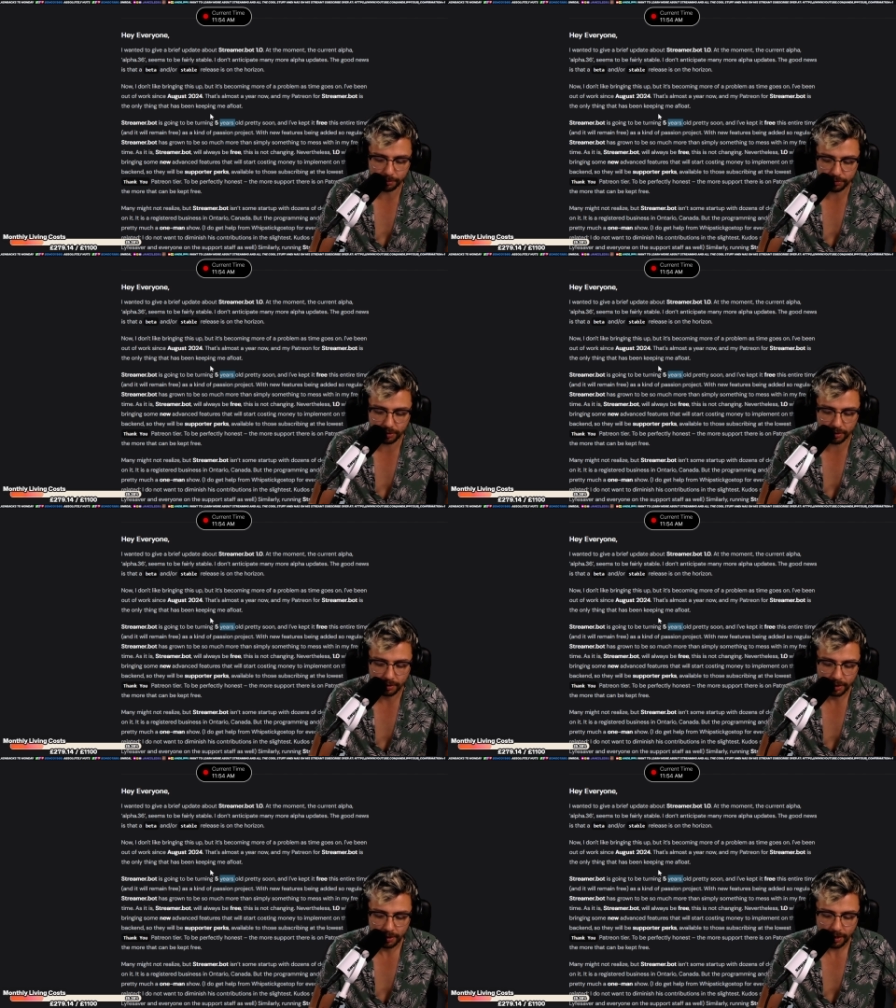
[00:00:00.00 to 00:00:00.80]
It was a
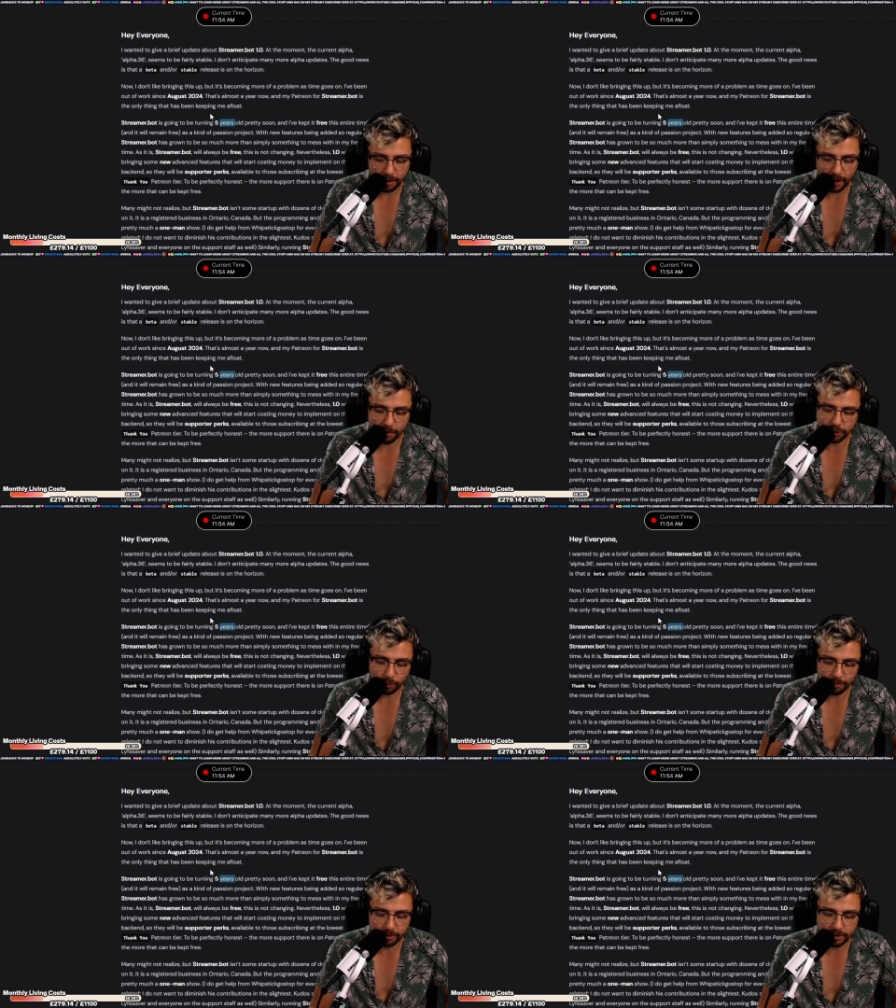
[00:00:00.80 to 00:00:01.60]

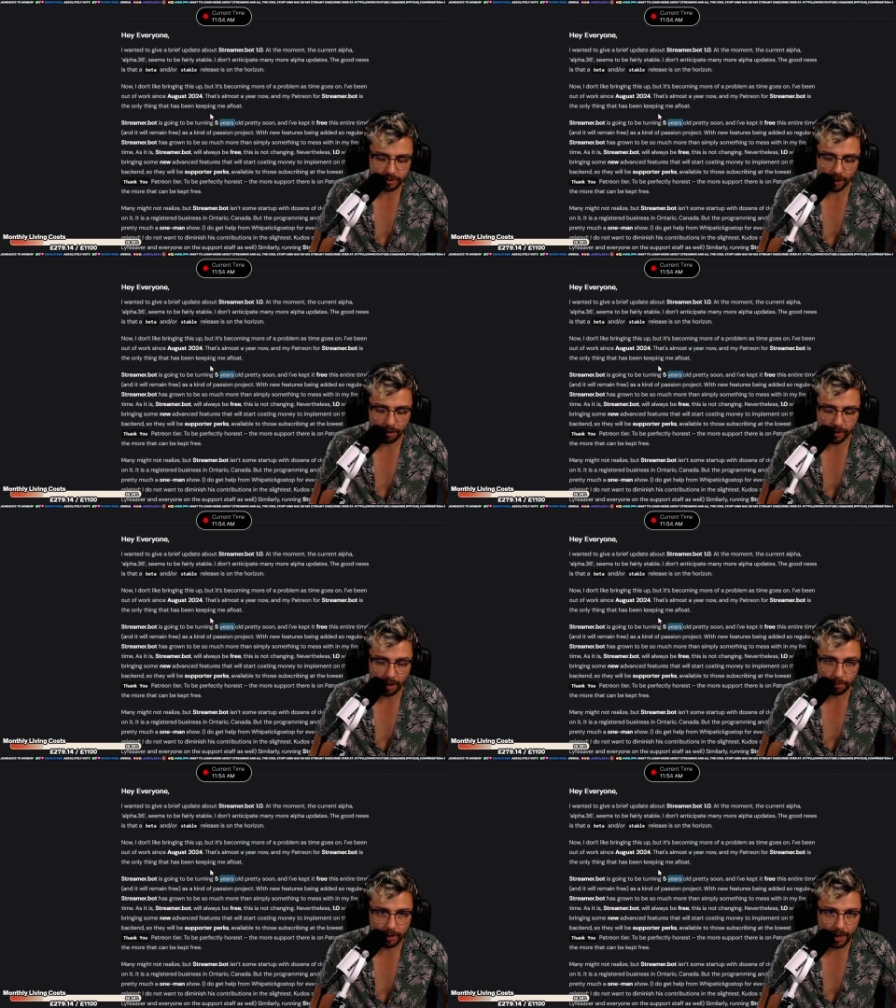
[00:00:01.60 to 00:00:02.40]
win-win
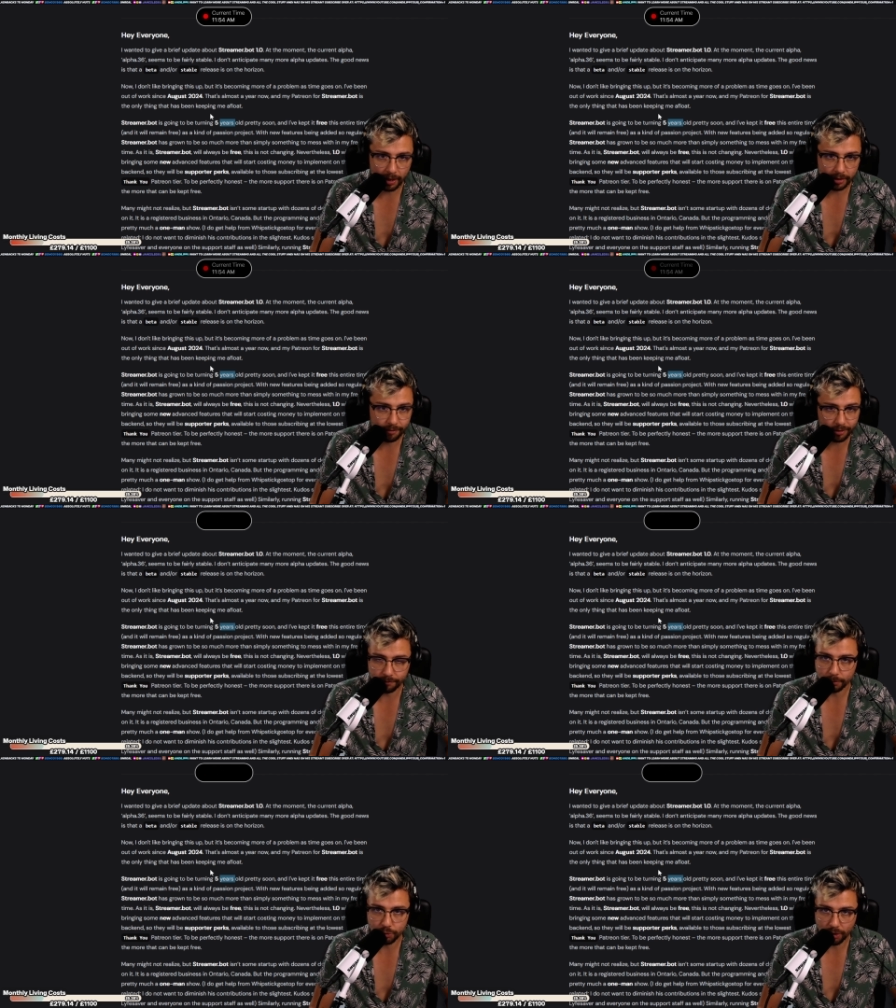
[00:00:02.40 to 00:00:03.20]
scenario, and they've
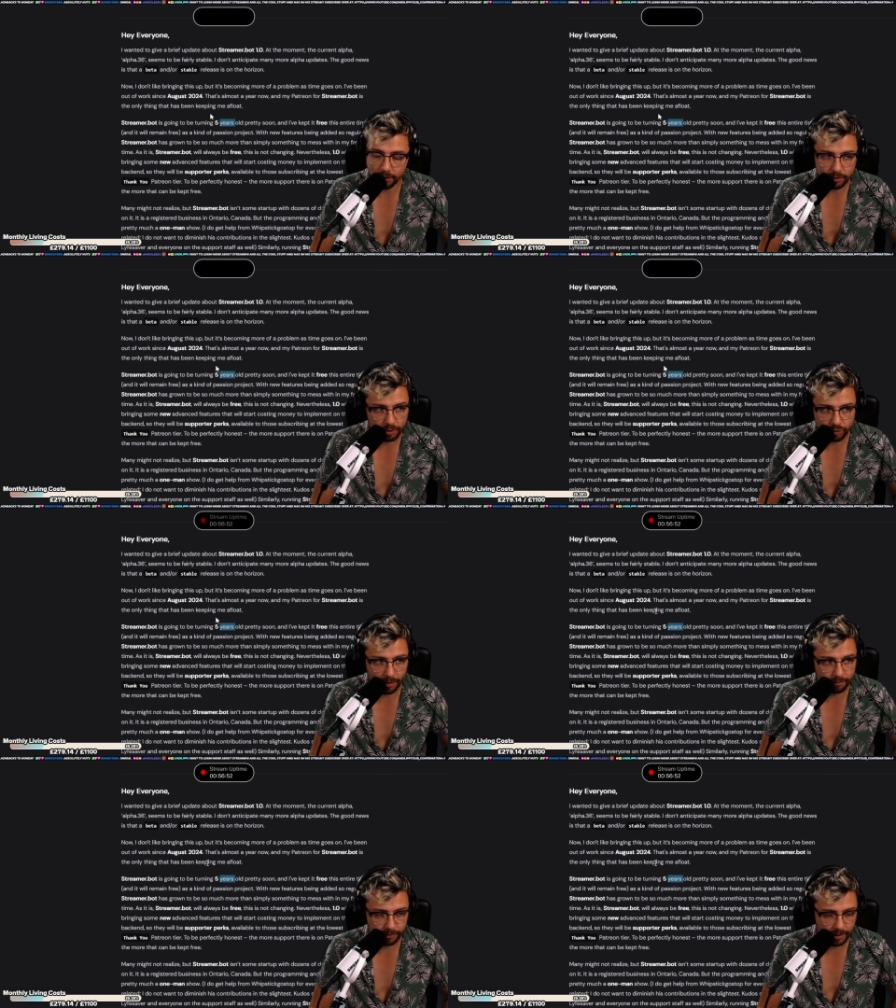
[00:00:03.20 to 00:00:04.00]
gone from strength to strength.